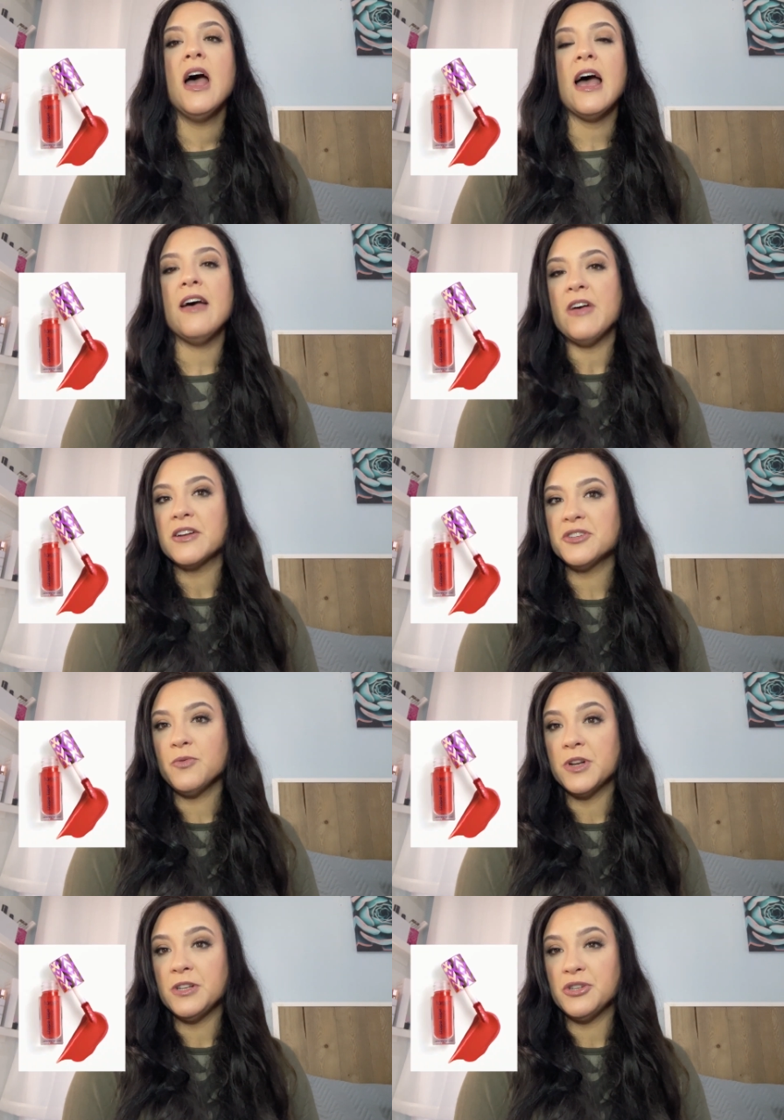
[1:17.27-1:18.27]
I have actually
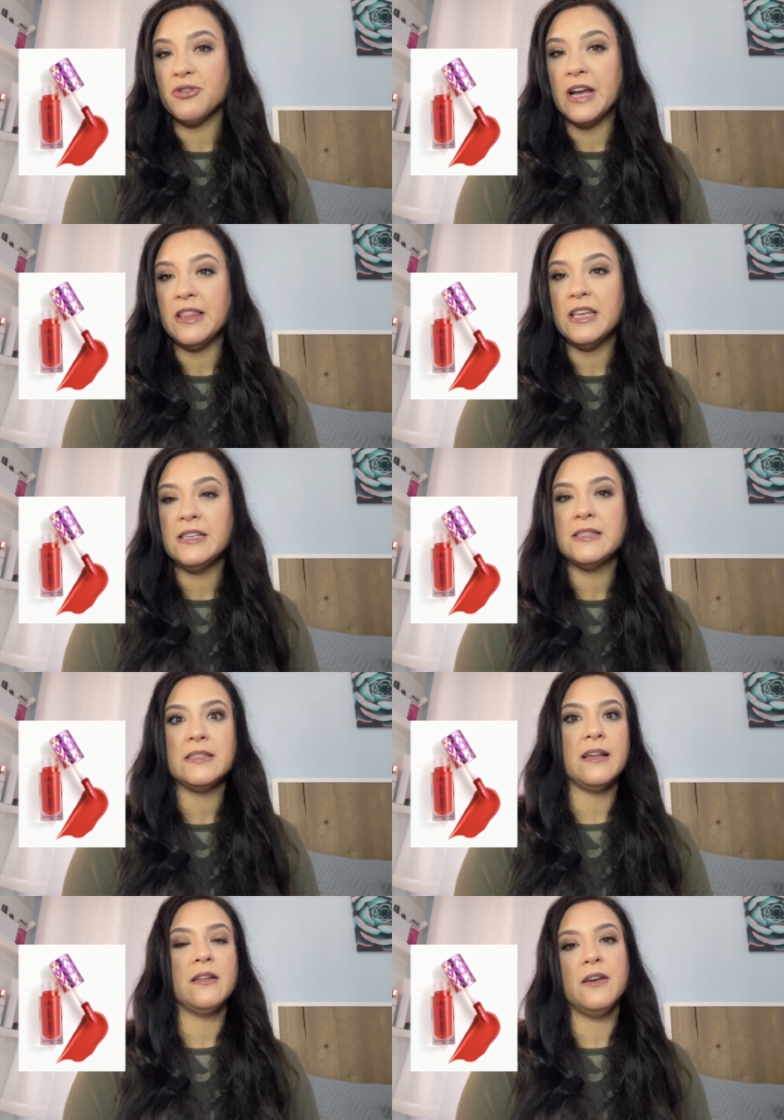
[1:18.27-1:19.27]
wanted to try
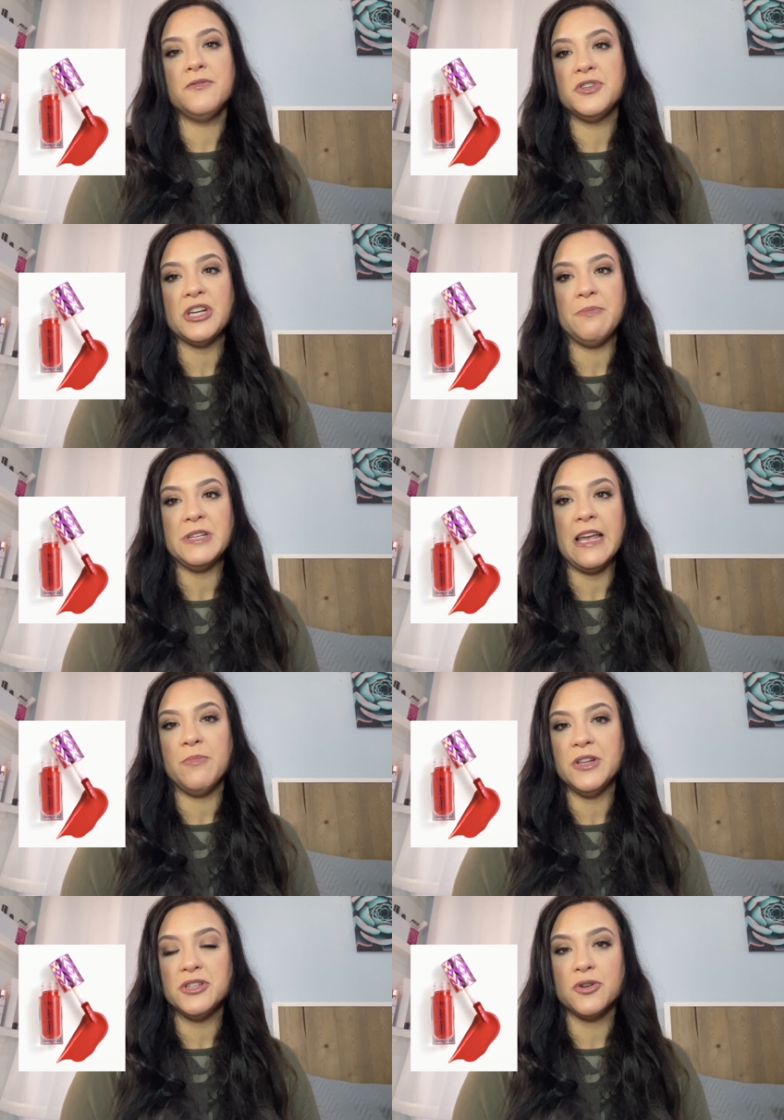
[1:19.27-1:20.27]
this. I love Shape
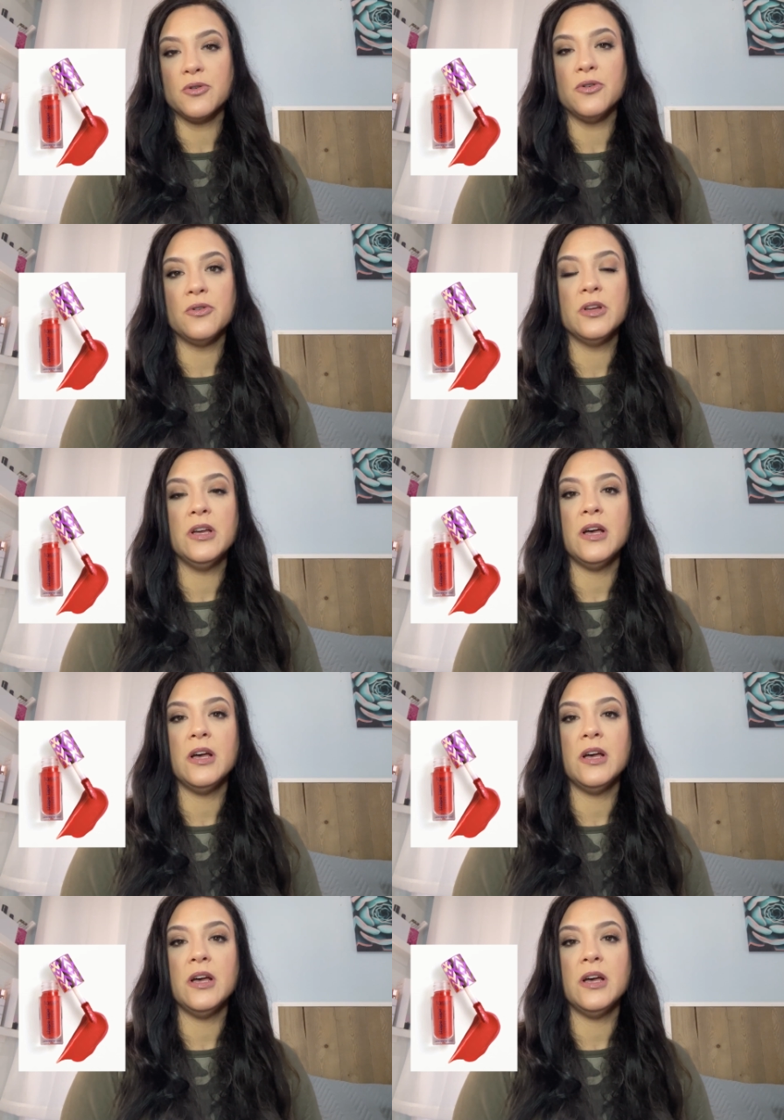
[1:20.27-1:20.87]
Tape in general,